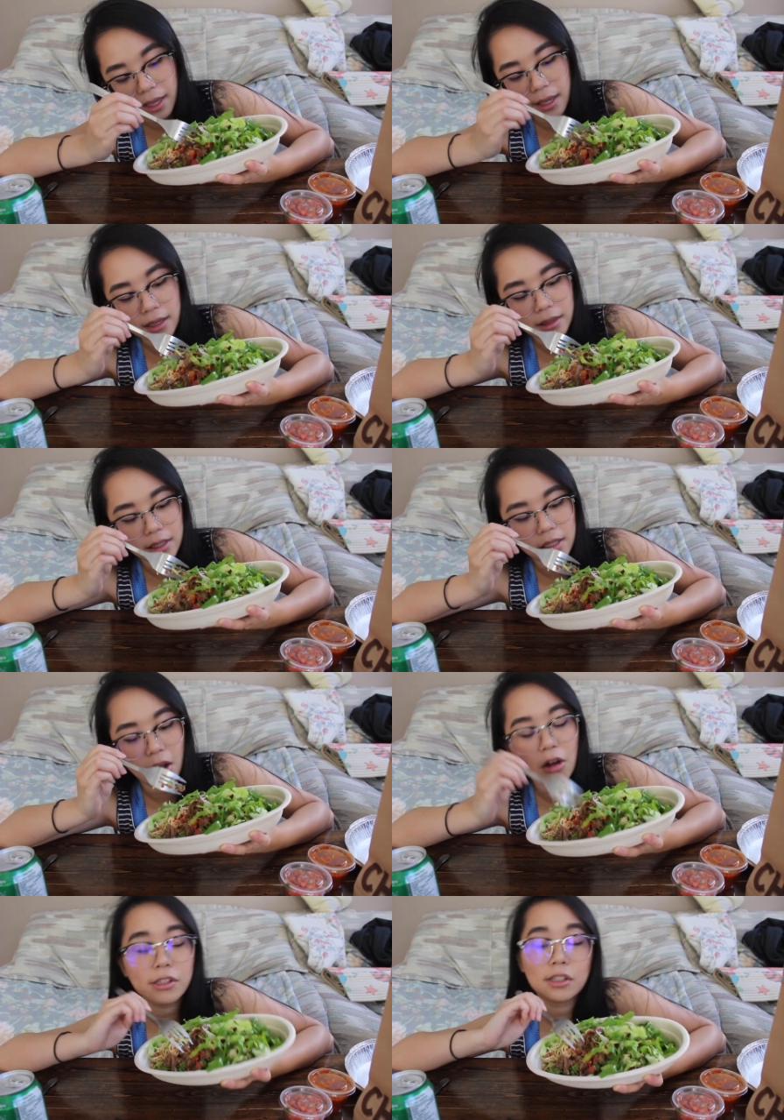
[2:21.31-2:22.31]
and the
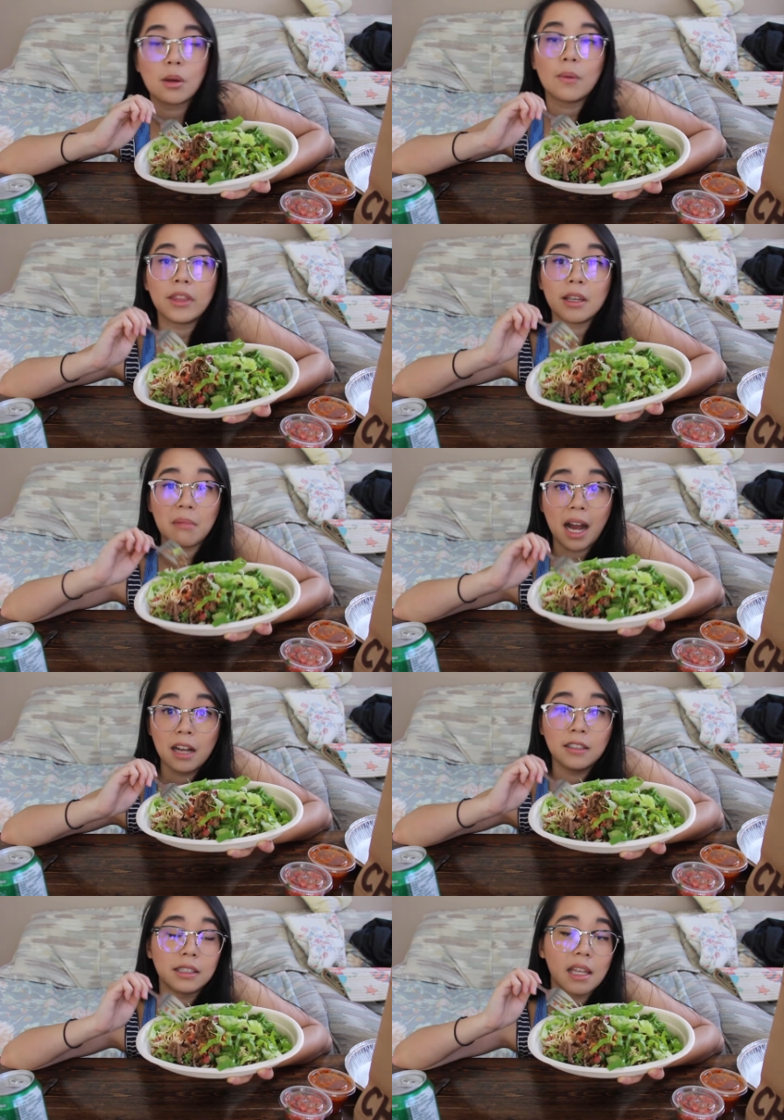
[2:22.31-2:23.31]
also the
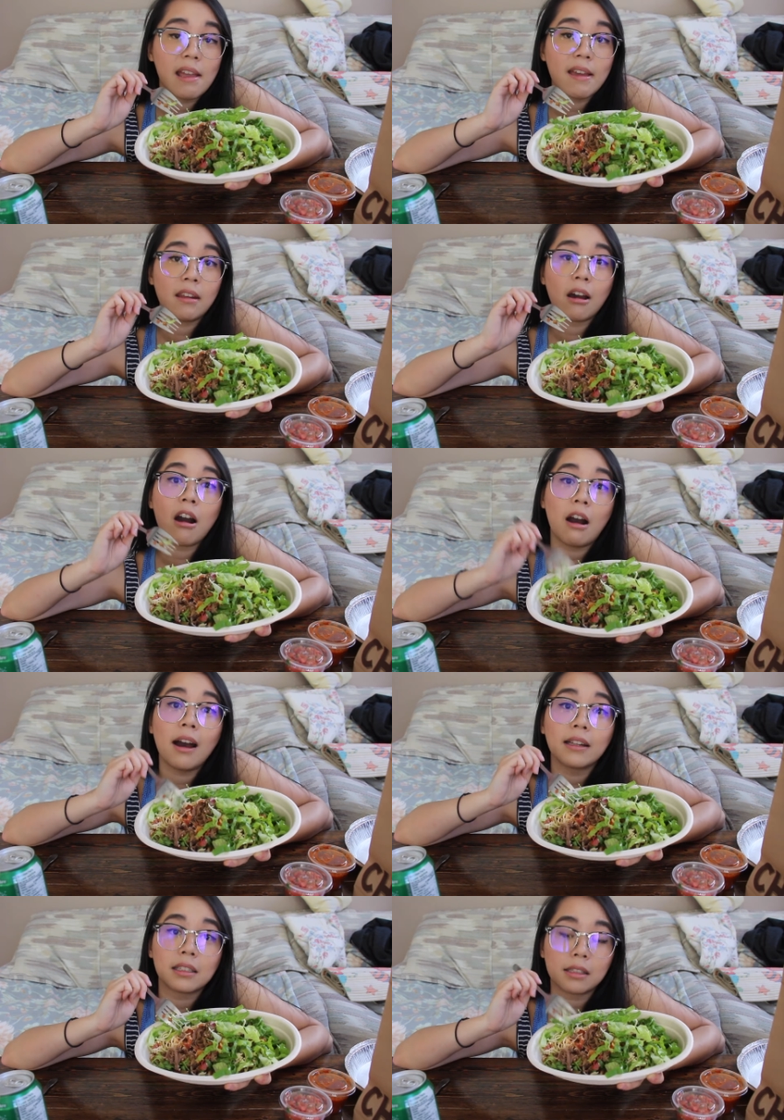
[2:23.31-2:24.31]
mild and
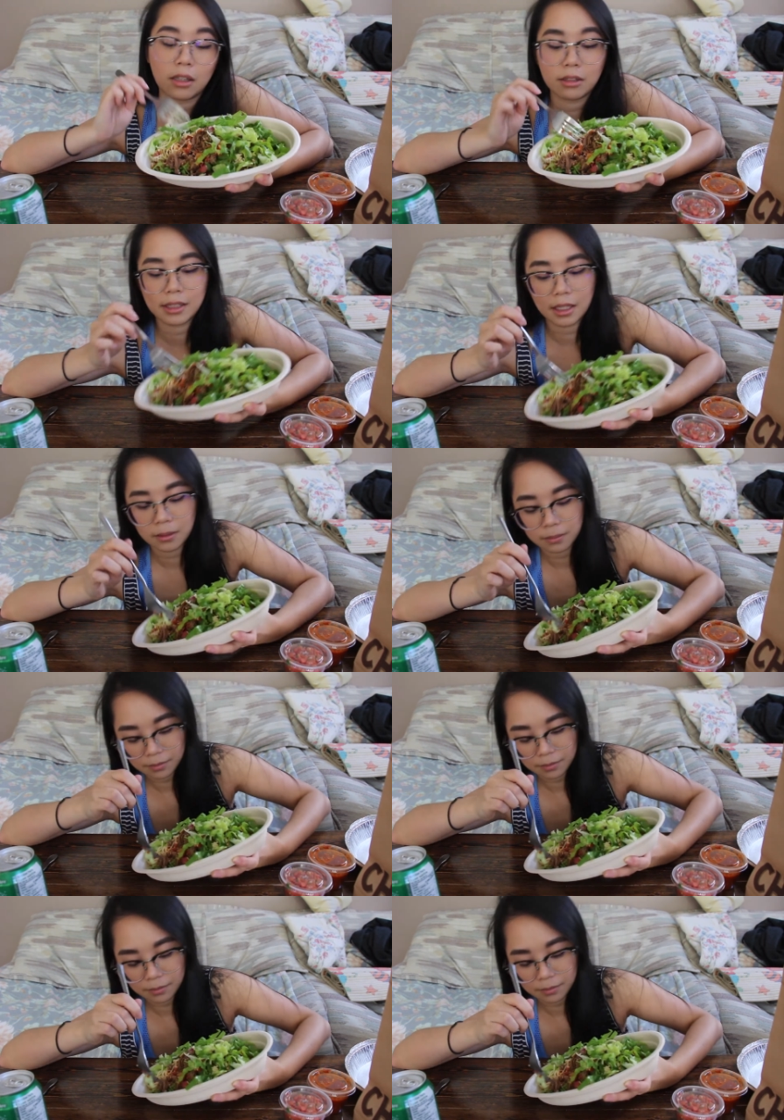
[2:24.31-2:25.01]
hot salsa.